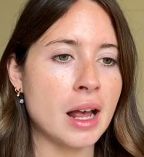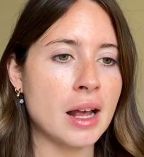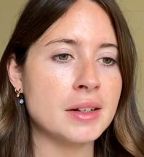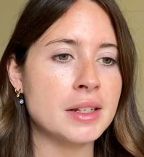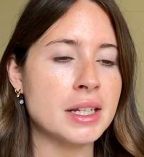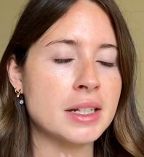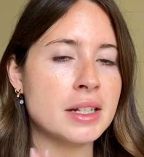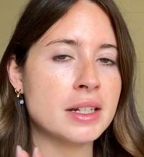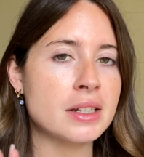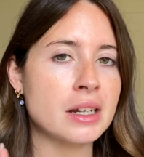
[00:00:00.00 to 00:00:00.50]
I
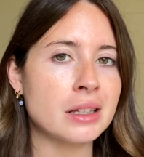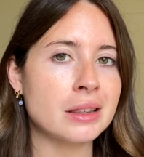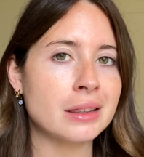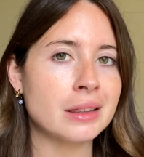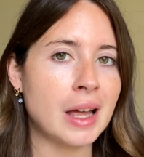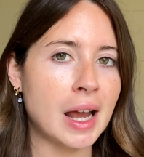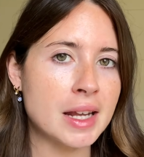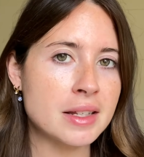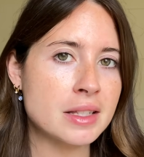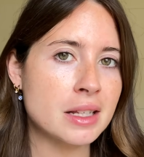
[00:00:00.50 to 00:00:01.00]
needed
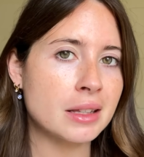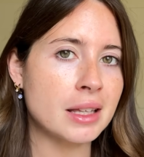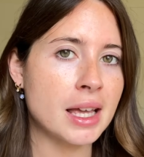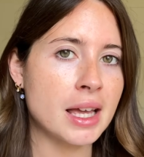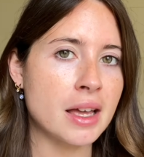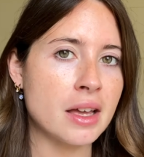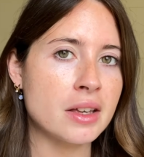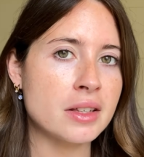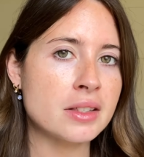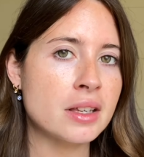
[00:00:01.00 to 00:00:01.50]
lighter
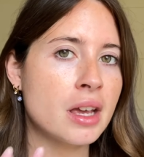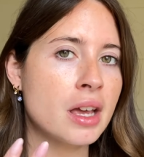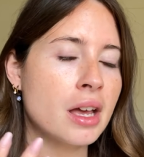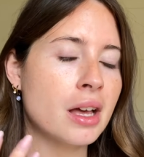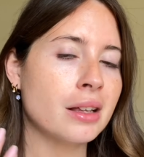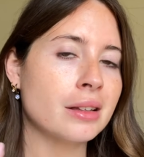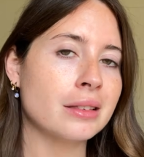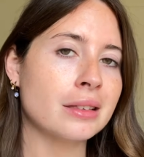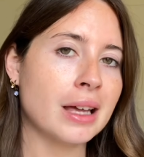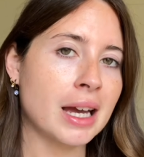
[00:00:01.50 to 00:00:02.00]
layers,
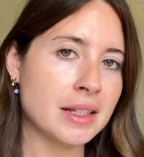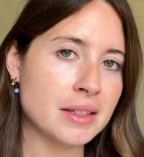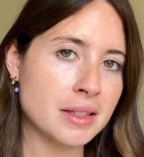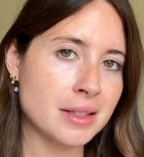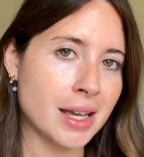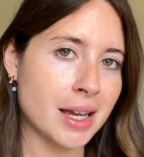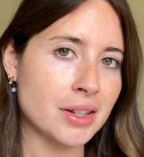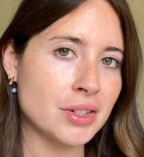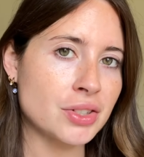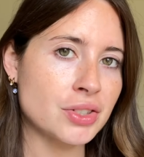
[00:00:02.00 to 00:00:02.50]
lighter
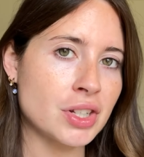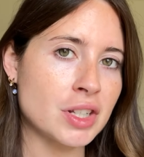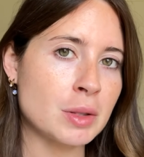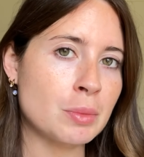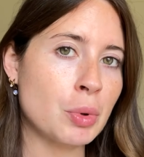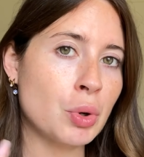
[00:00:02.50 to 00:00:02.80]
textures, but